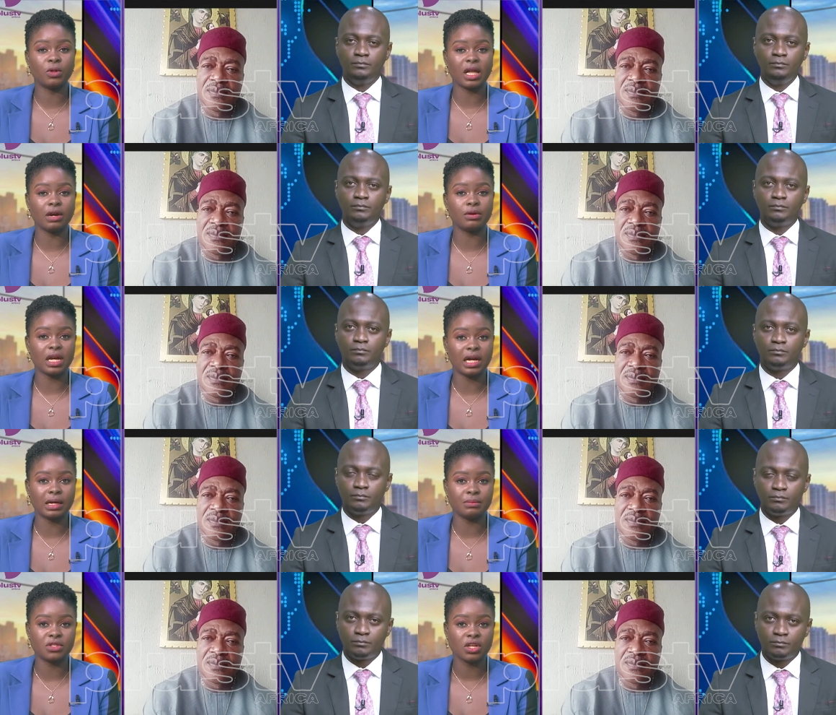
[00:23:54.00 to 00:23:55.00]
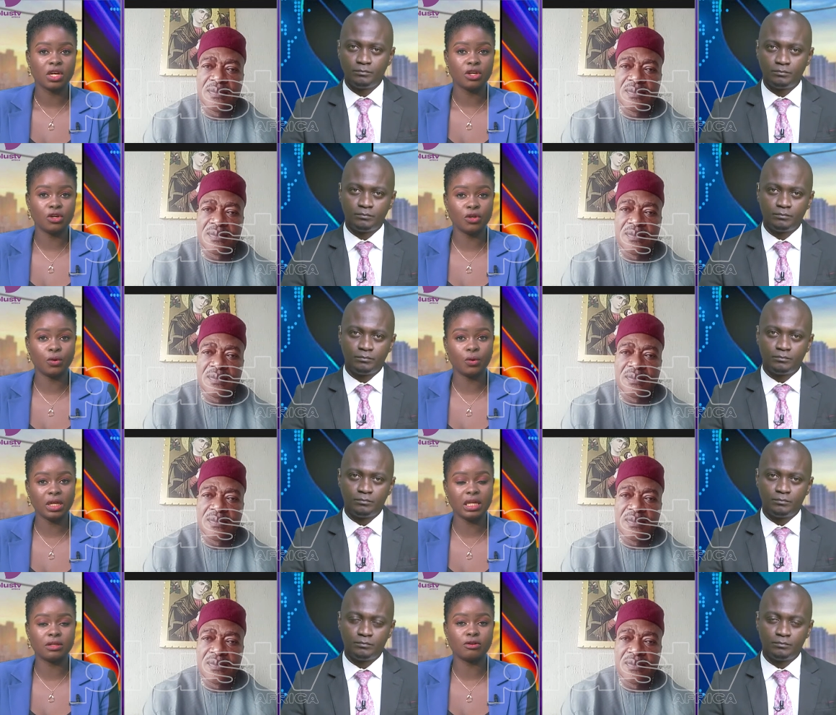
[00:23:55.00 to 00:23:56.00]
Speaker 1: carry arms, you know,
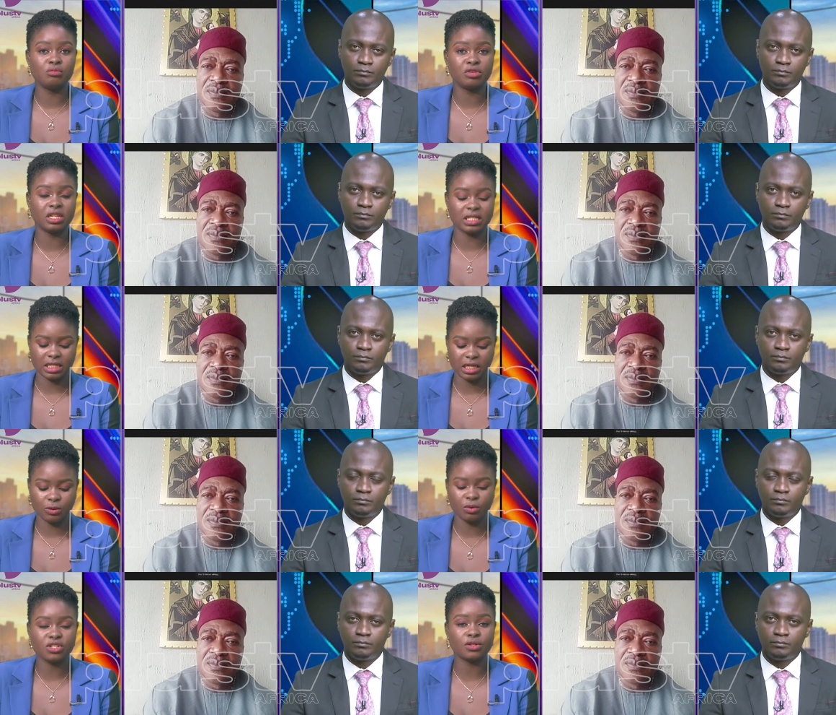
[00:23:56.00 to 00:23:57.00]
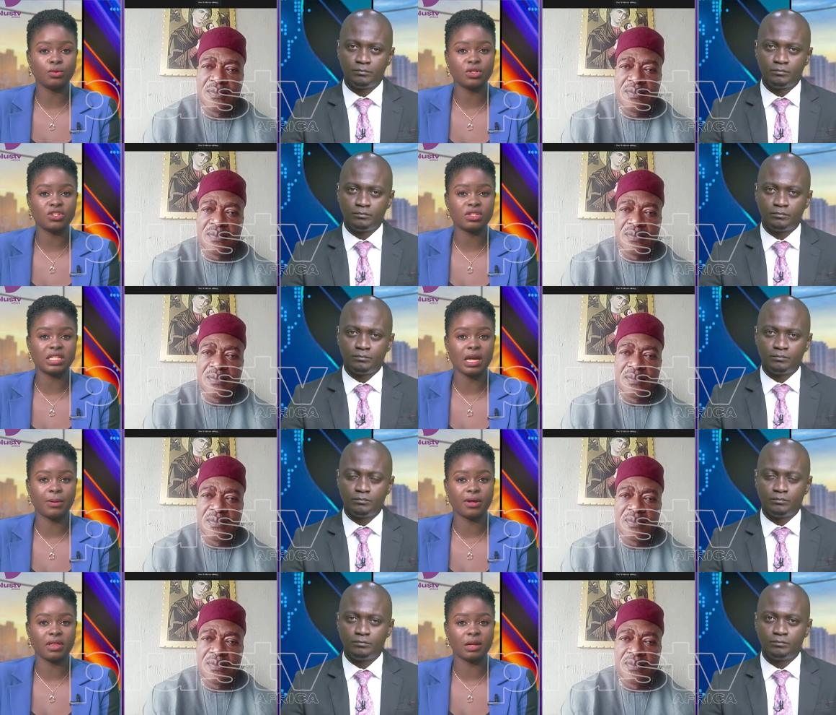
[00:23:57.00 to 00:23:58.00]
in the community. What do you, what do you say
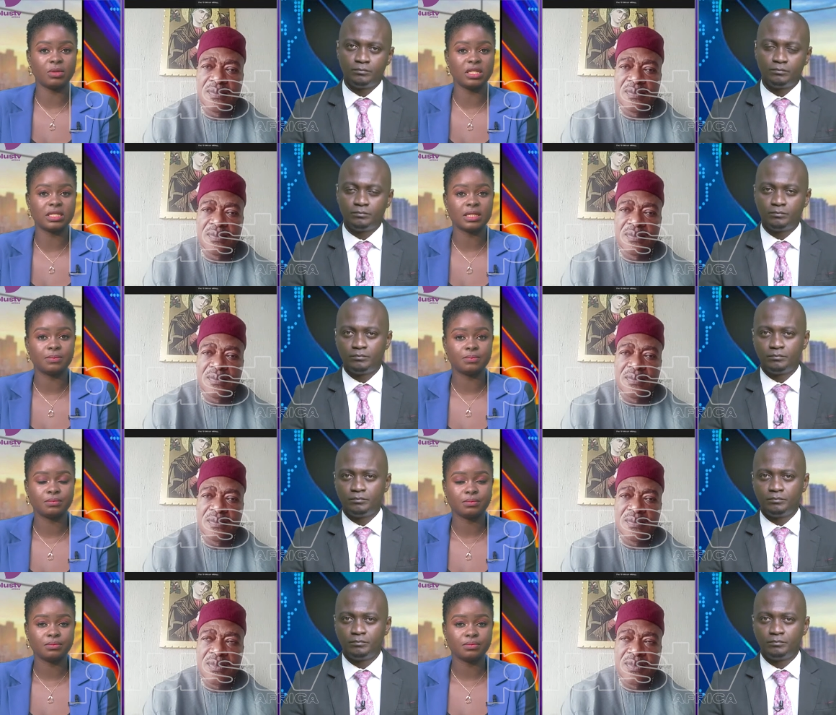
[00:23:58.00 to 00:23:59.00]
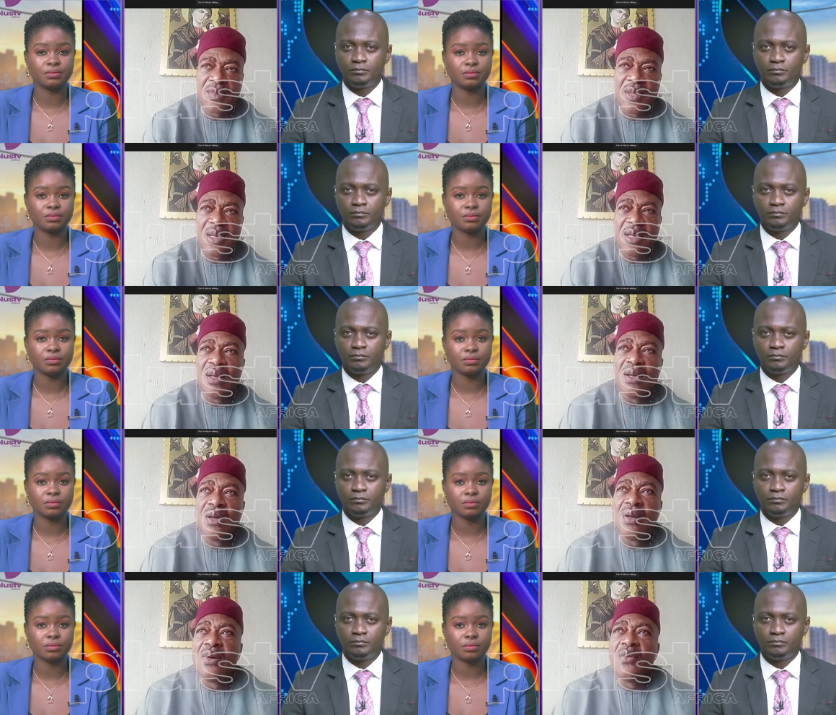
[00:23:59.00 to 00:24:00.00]
about that, please?
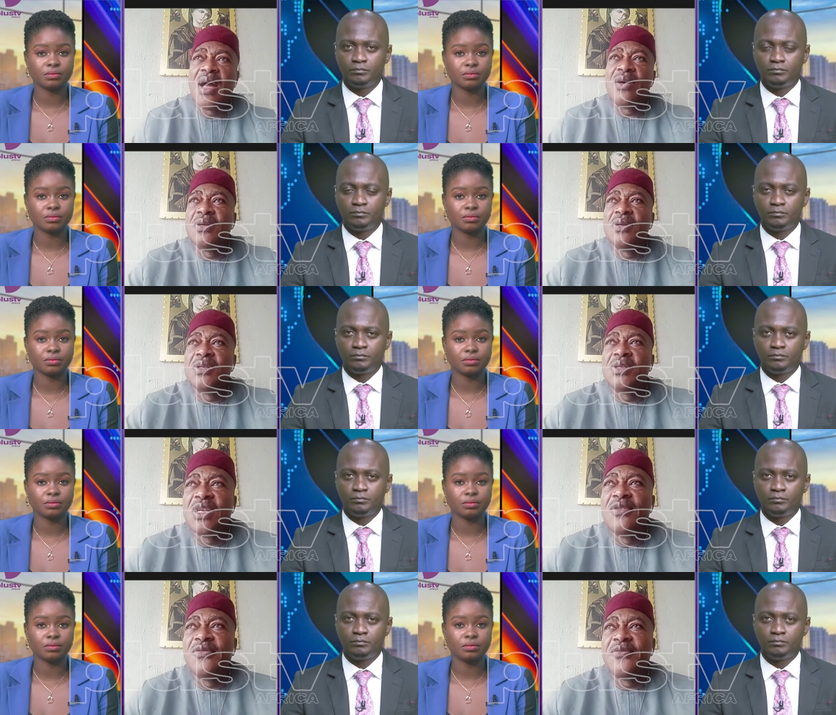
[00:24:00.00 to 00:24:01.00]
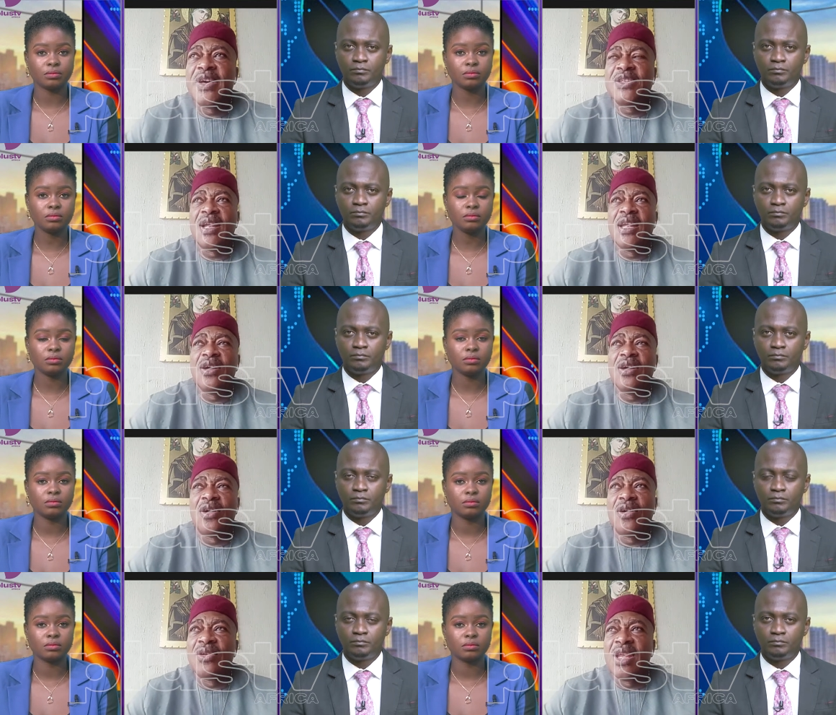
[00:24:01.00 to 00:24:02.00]
Speaker 2: Well, you see, virtually
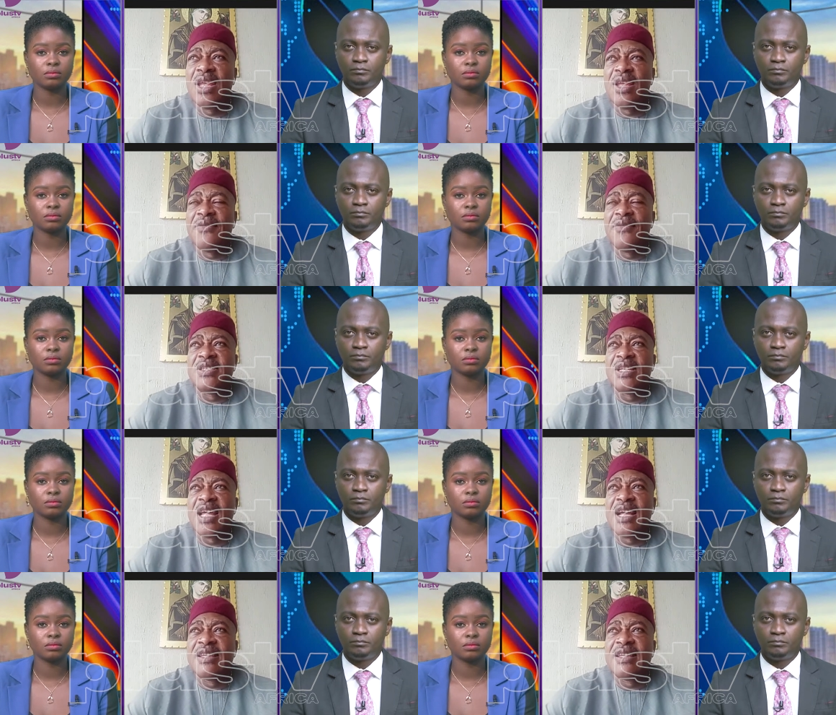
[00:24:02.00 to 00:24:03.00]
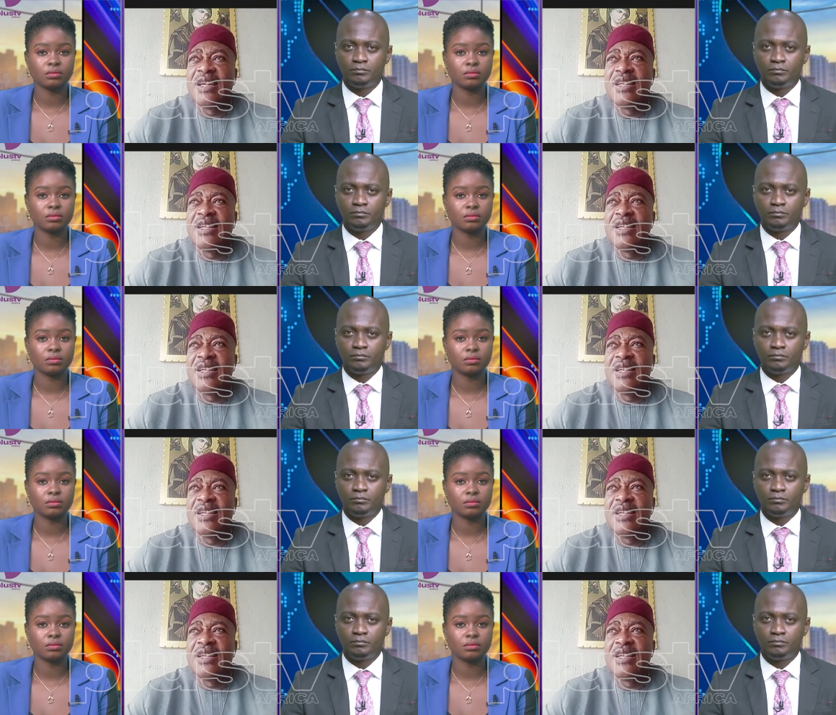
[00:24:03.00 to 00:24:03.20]
all the vigilante, the